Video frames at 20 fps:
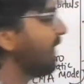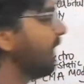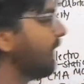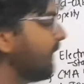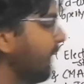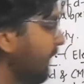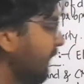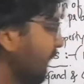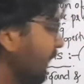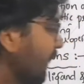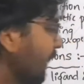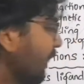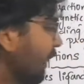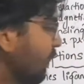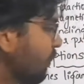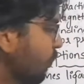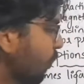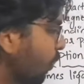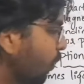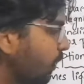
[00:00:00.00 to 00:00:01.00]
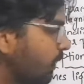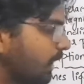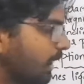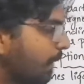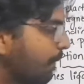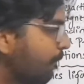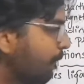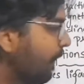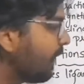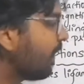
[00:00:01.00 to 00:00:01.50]
are there. So the
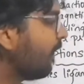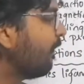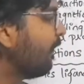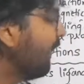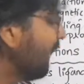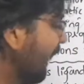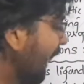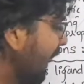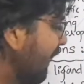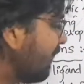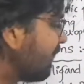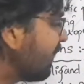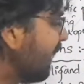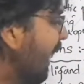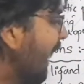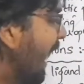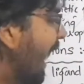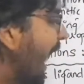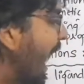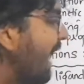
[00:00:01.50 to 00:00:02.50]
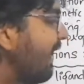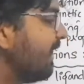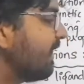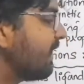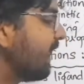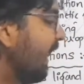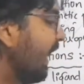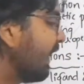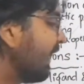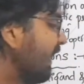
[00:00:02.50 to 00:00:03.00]
number of ligands and its
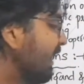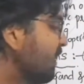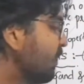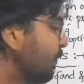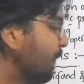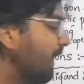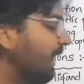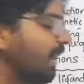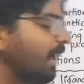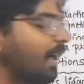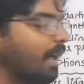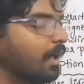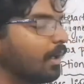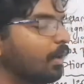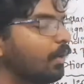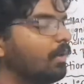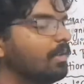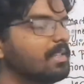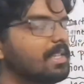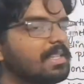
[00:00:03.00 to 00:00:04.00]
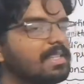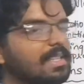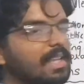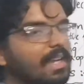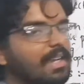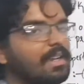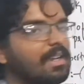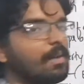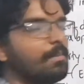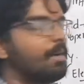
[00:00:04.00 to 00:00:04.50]
arrangement around this
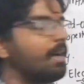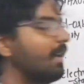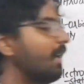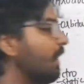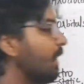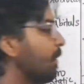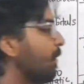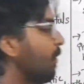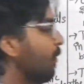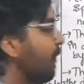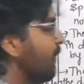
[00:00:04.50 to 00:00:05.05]
central metal atom.